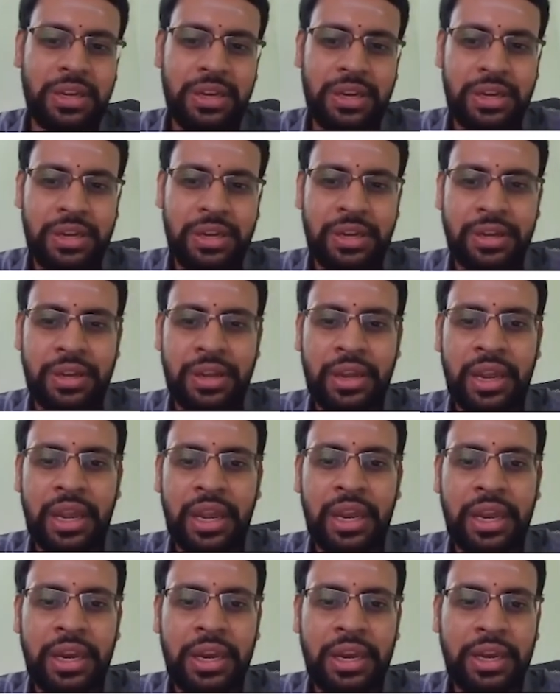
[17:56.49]

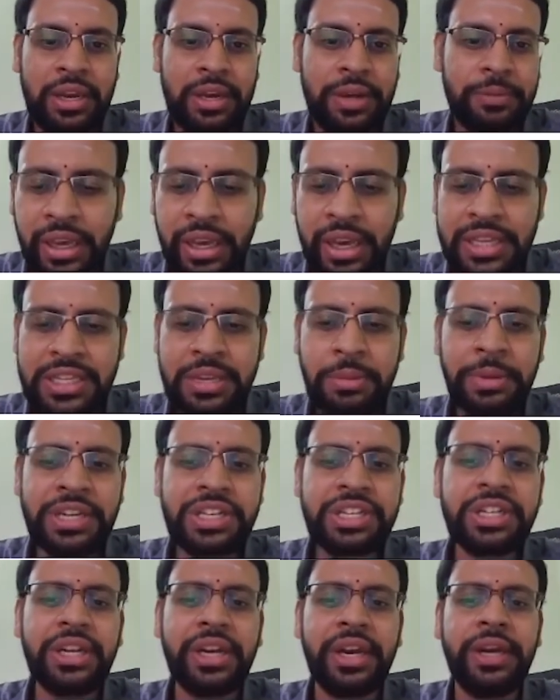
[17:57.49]
As I
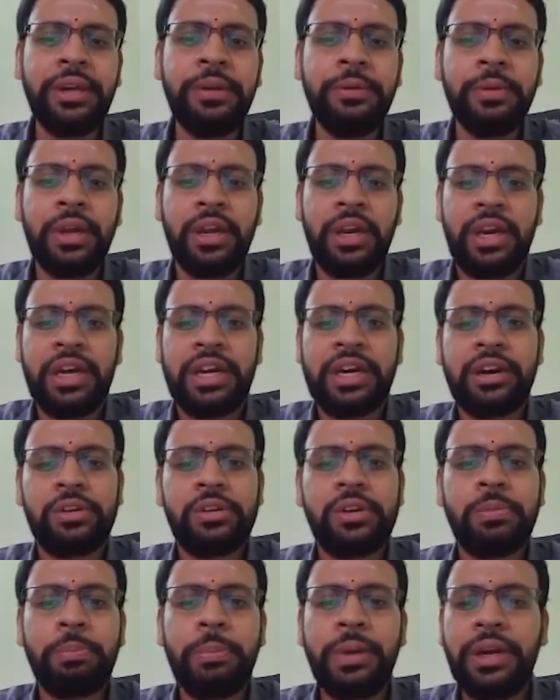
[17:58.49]
mentioned,
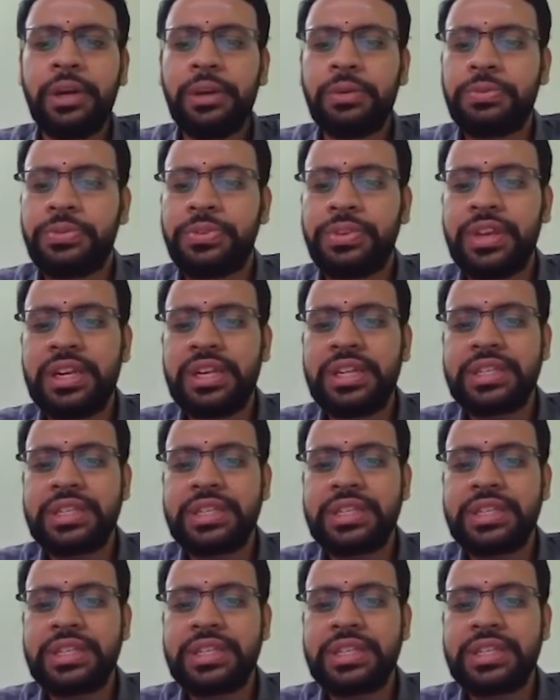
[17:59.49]
development of CT